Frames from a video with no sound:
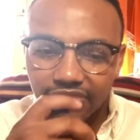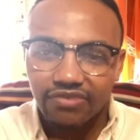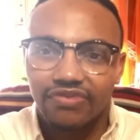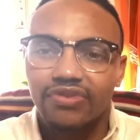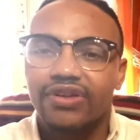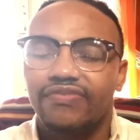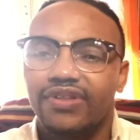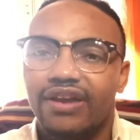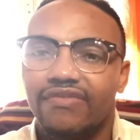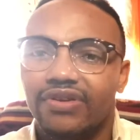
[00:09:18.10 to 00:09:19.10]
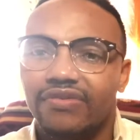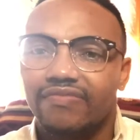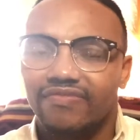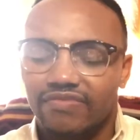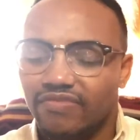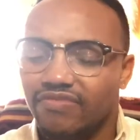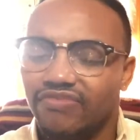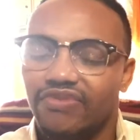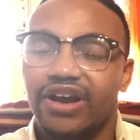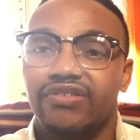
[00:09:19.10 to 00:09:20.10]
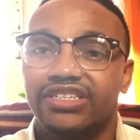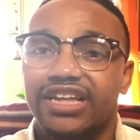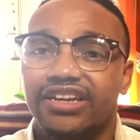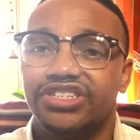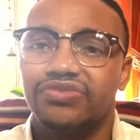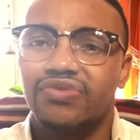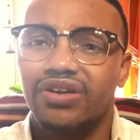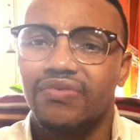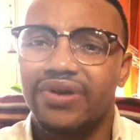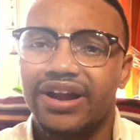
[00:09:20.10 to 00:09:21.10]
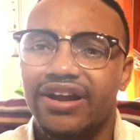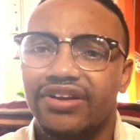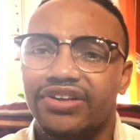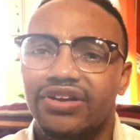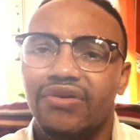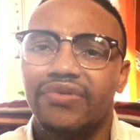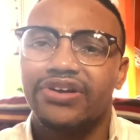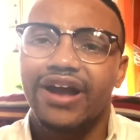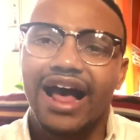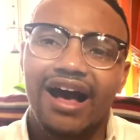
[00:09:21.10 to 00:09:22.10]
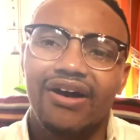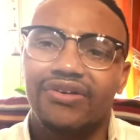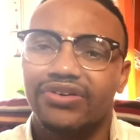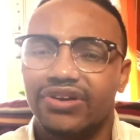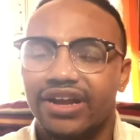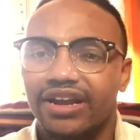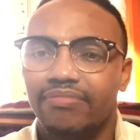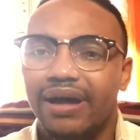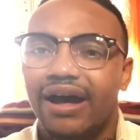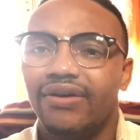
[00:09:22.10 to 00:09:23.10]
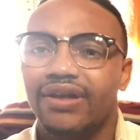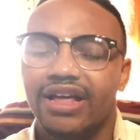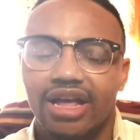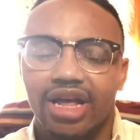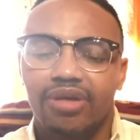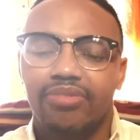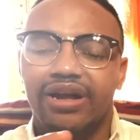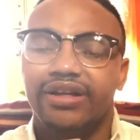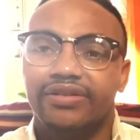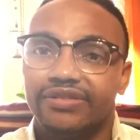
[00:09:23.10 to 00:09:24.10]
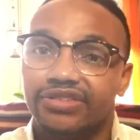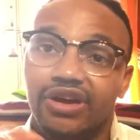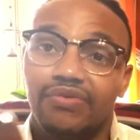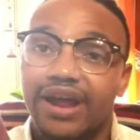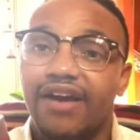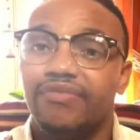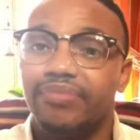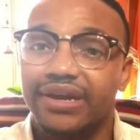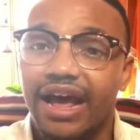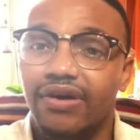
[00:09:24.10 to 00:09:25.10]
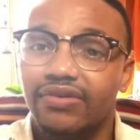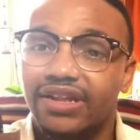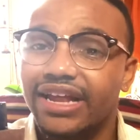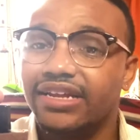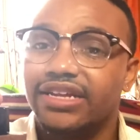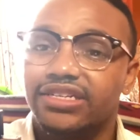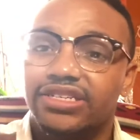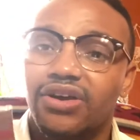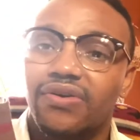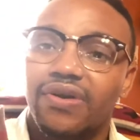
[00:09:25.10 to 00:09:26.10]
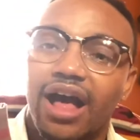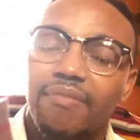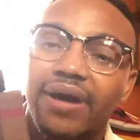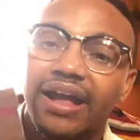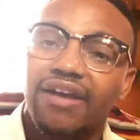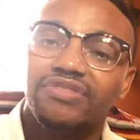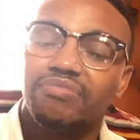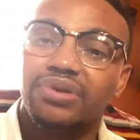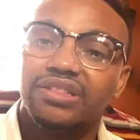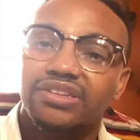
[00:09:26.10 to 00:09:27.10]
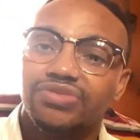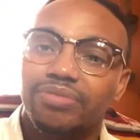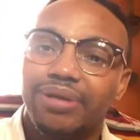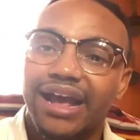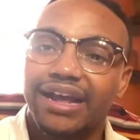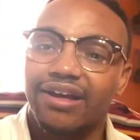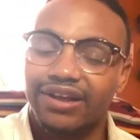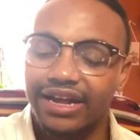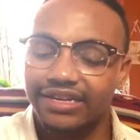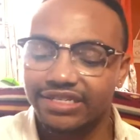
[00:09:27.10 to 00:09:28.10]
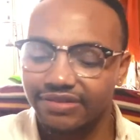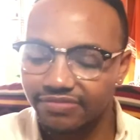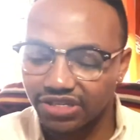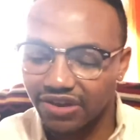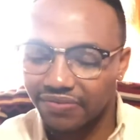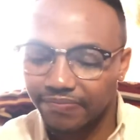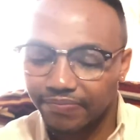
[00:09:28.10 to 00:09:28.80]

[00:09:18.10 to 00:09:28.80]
flavor fragrance that you want to wear, you know, when you're out and about. But you know, we haven't been out lately, so I might have to bring this one back out, guys. So